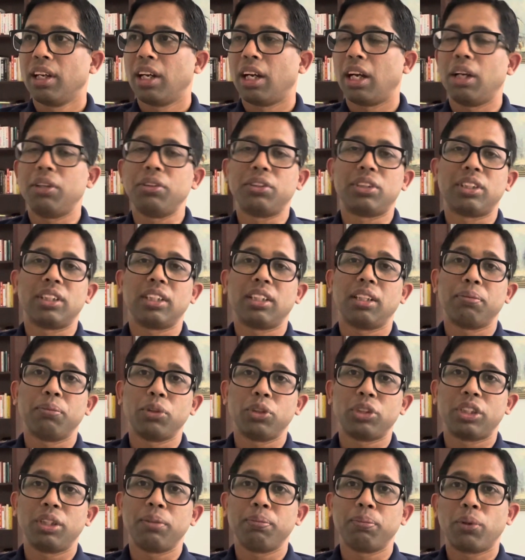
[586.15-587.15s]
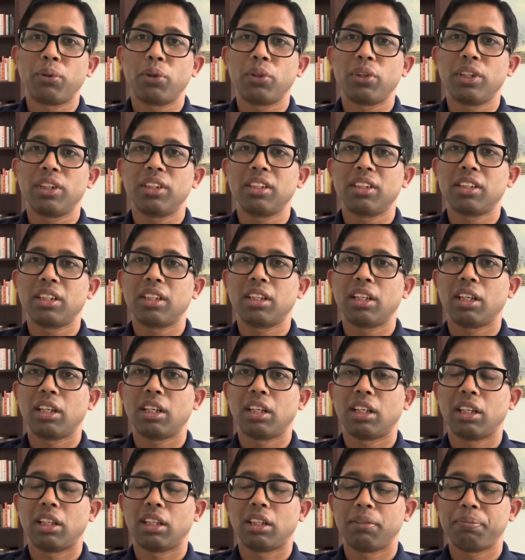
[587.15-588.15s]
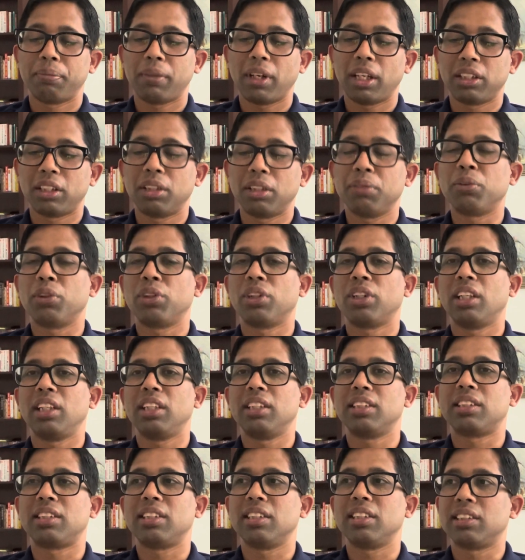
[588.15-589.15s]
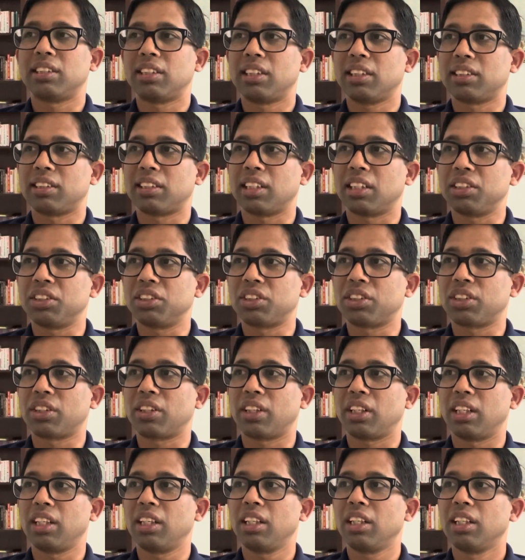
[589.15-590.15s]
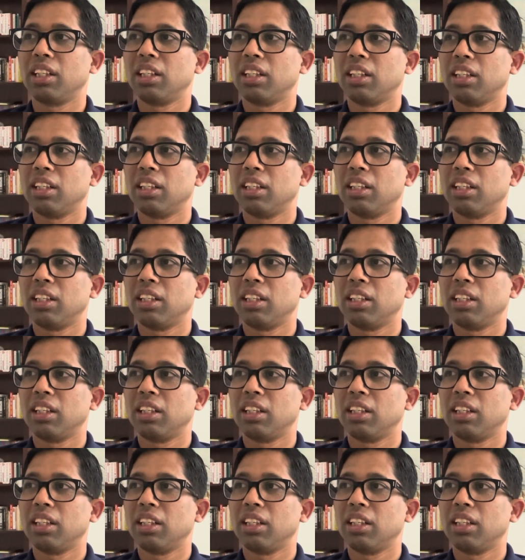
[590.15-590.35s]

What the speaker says: I would say the most important item on the list is the sunscreen.